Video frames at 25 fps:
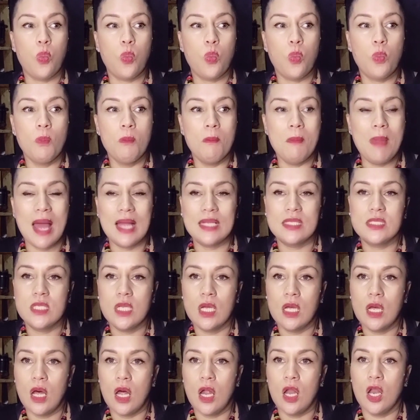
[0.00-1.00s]

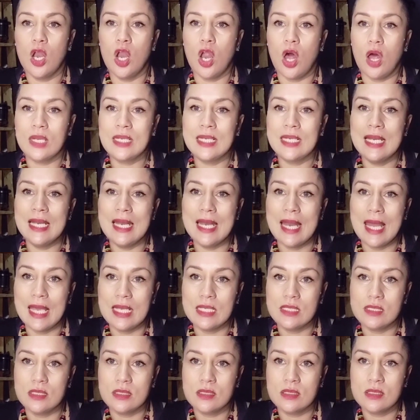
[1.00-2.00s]
matter a lot
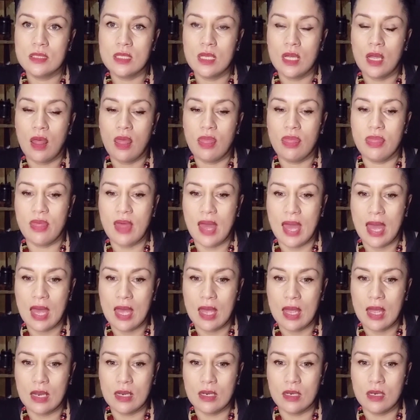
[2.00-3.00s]
less
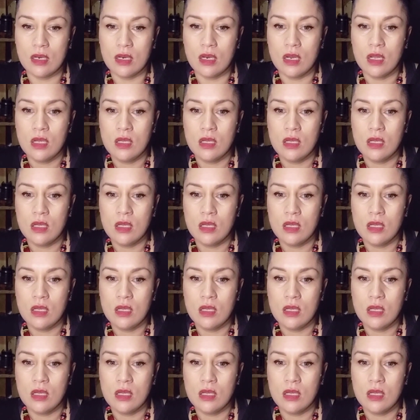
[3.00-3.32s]
than